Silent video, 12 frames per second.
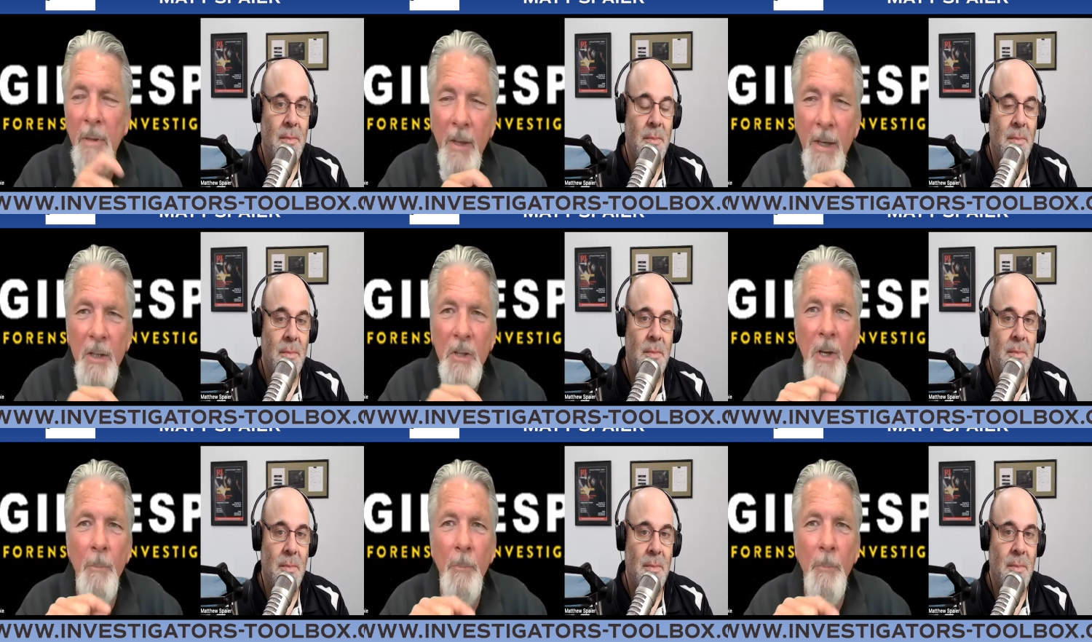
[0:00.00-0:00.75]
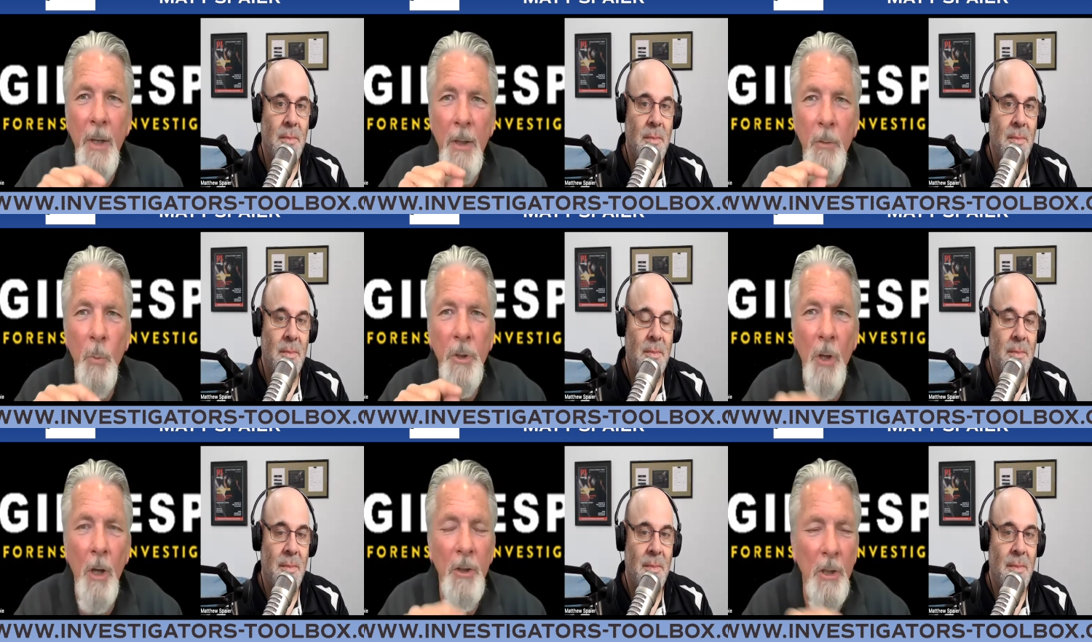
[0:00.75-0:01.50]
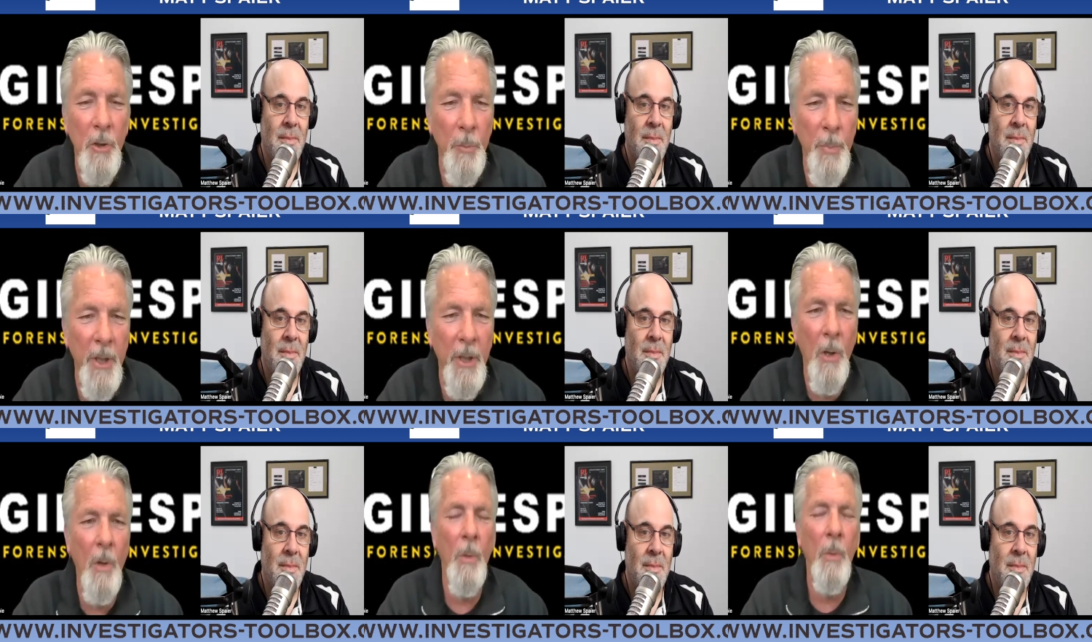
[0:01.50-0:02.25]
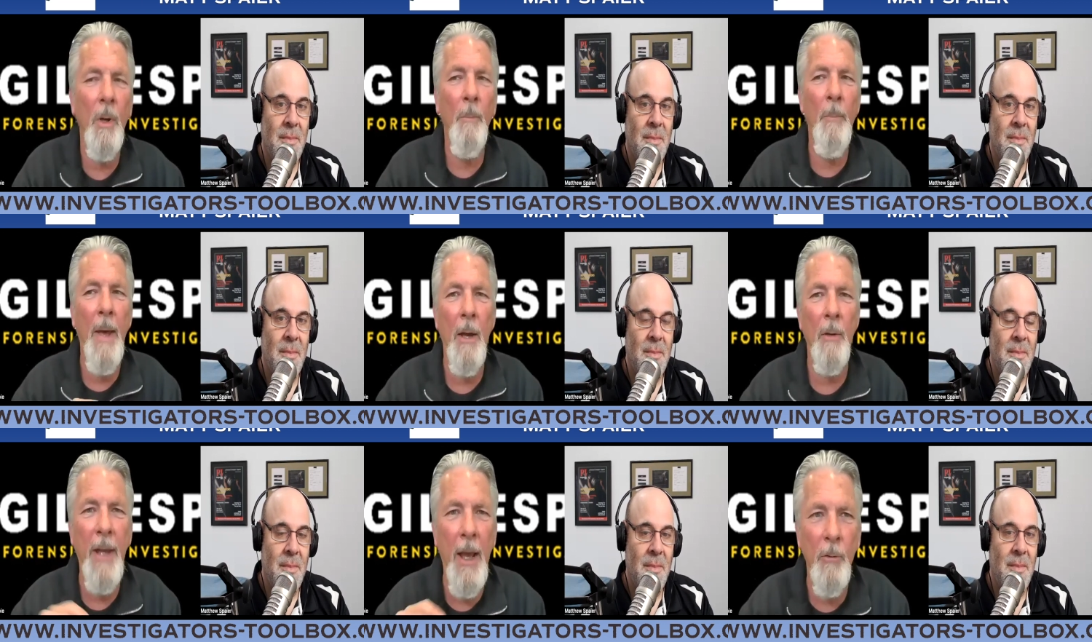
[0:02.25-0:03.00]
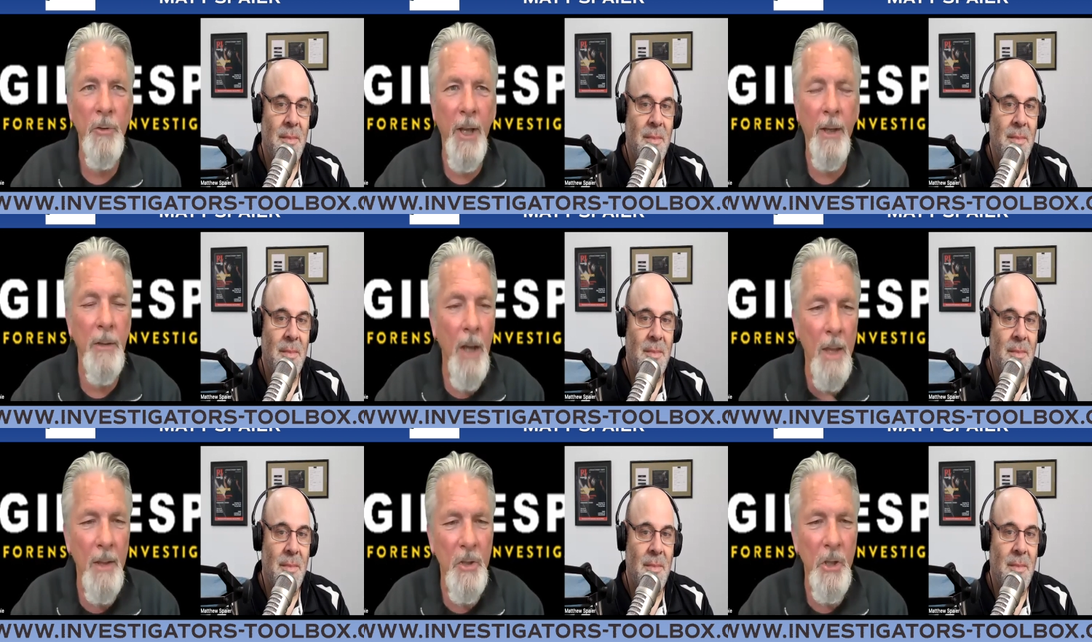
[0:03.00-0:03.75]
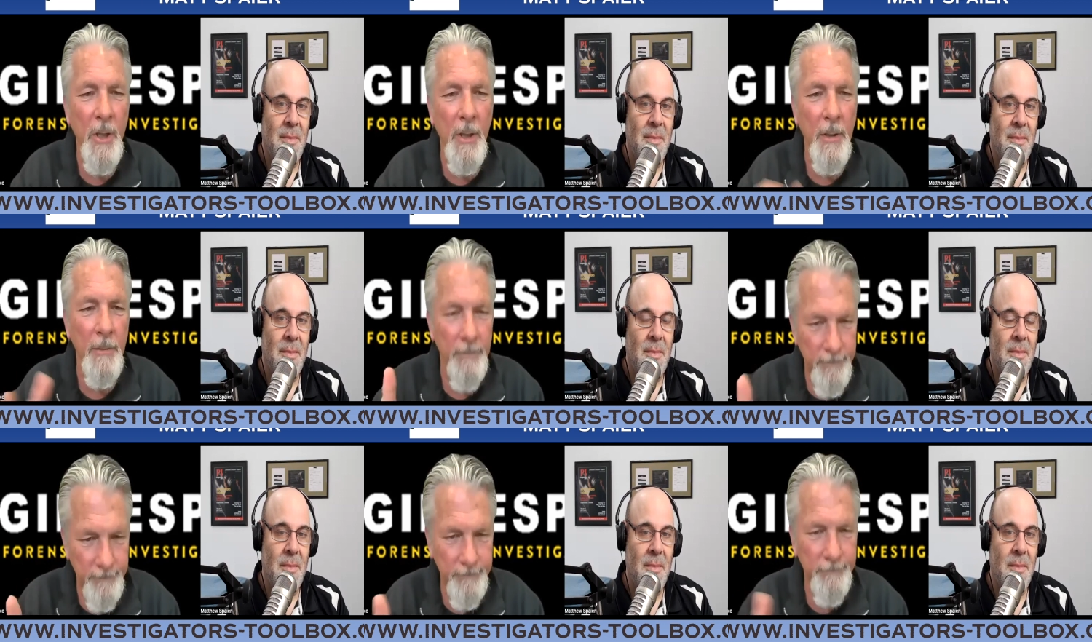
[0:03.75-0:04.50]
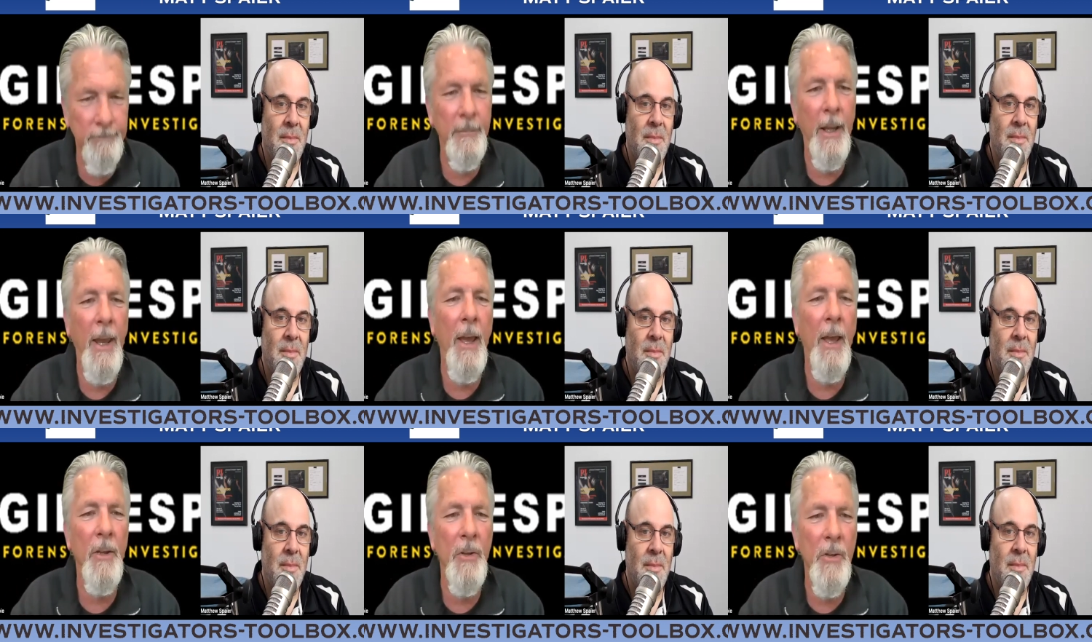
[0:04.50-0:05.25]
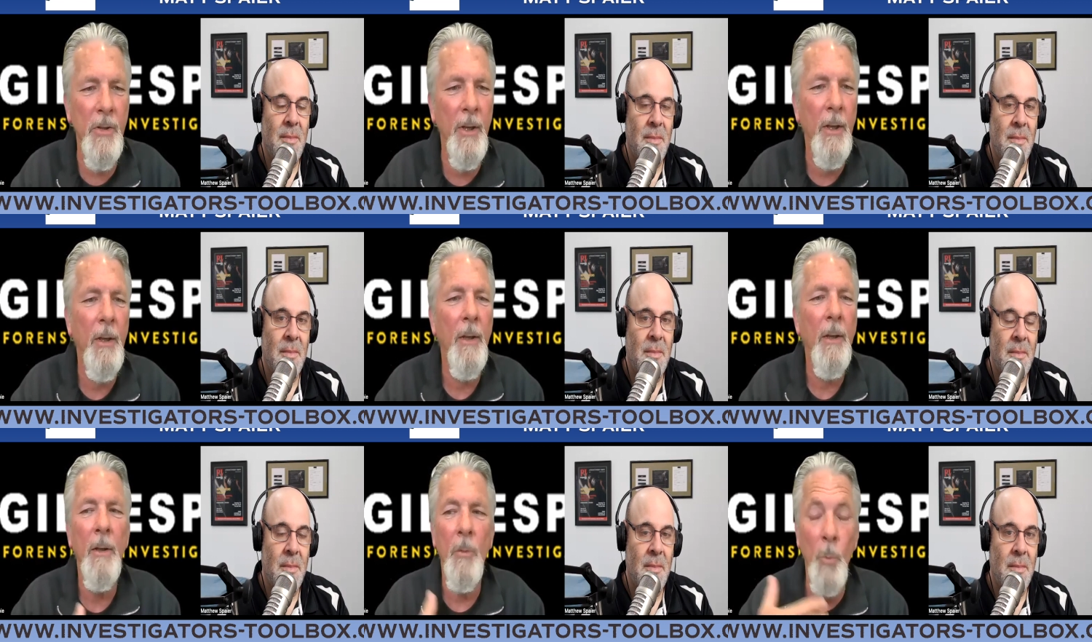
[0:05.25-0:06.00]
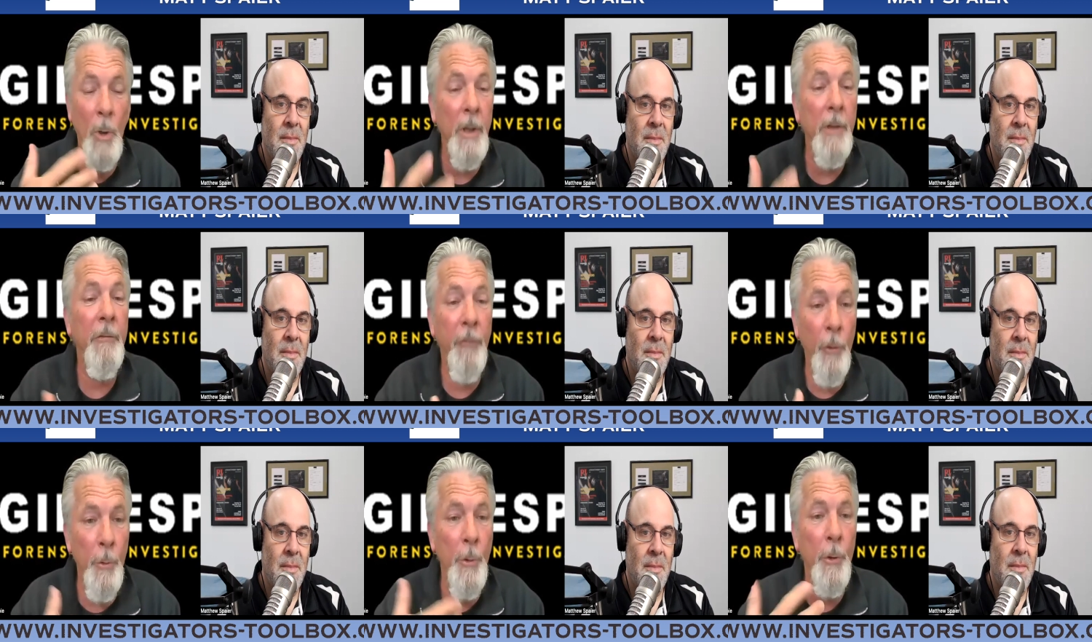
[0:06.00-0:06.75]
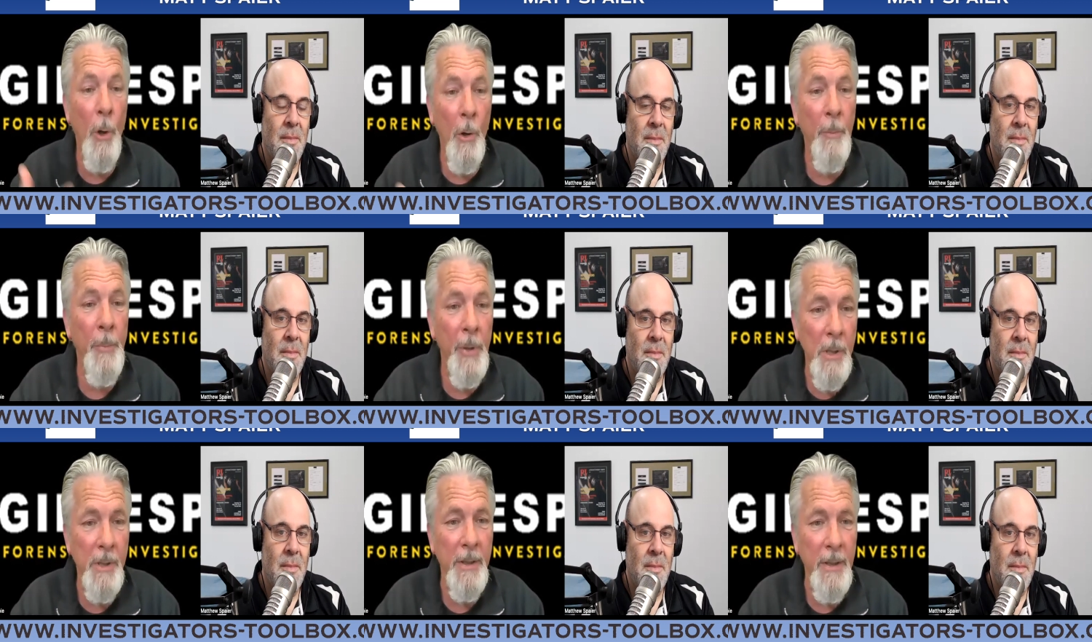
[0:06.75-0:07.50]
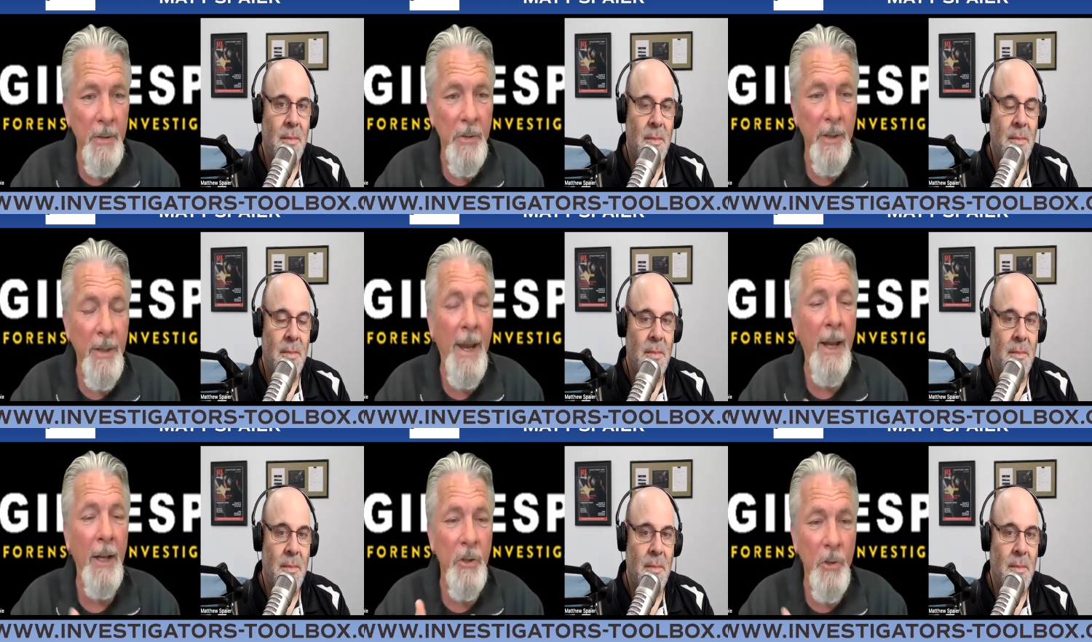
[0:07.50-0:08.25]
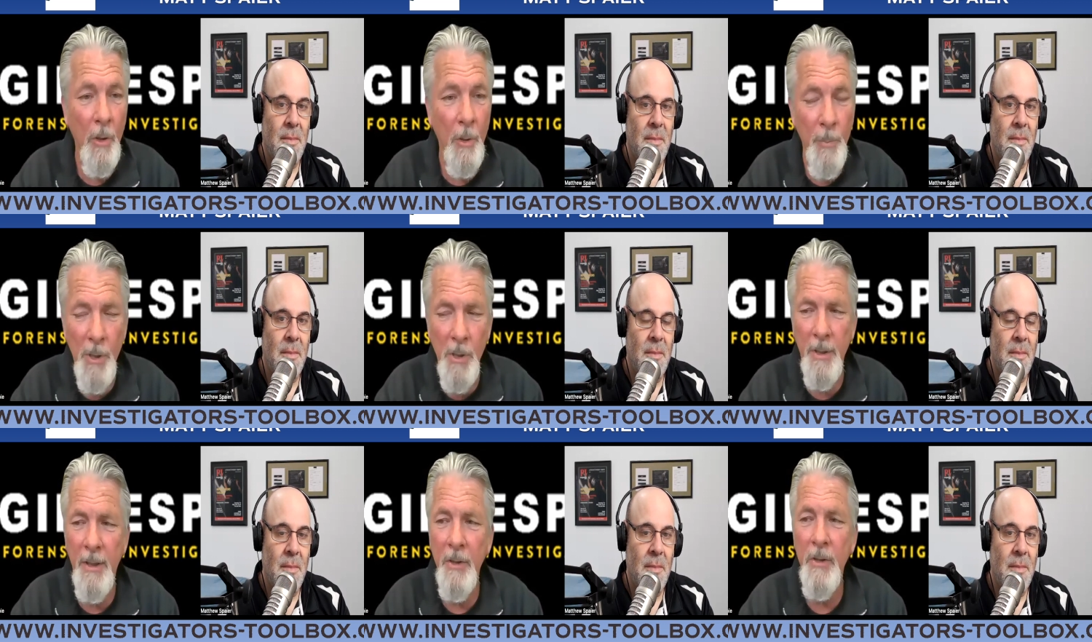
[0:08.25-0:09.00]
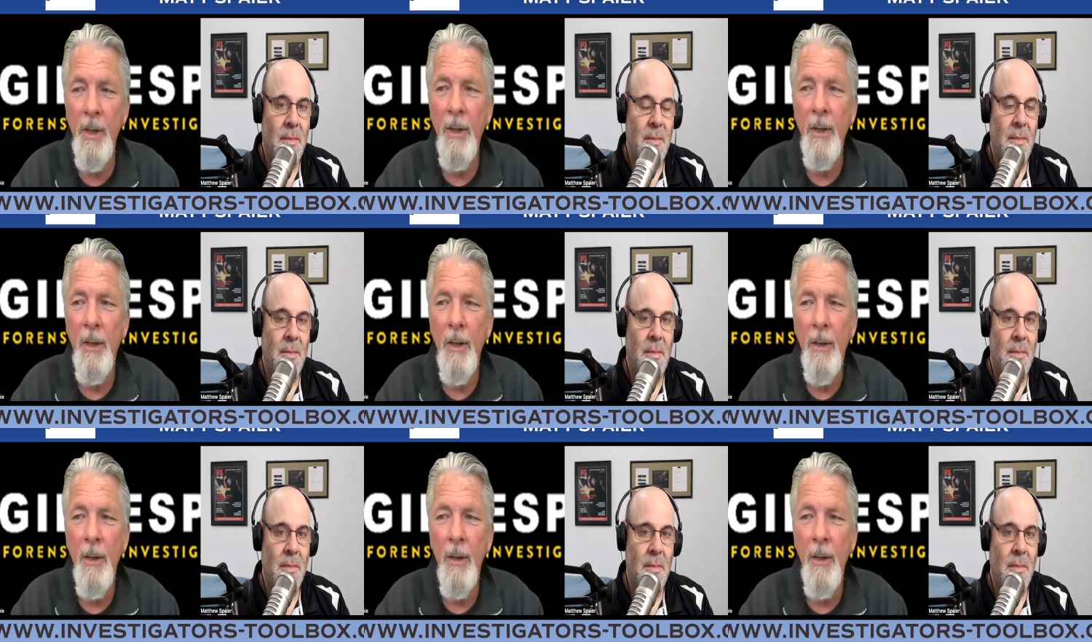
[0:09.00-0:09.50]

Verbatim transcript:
Speaker 1: me think of something we talked a little bit ago about how technology has really furthered our abilities enhanced our abilities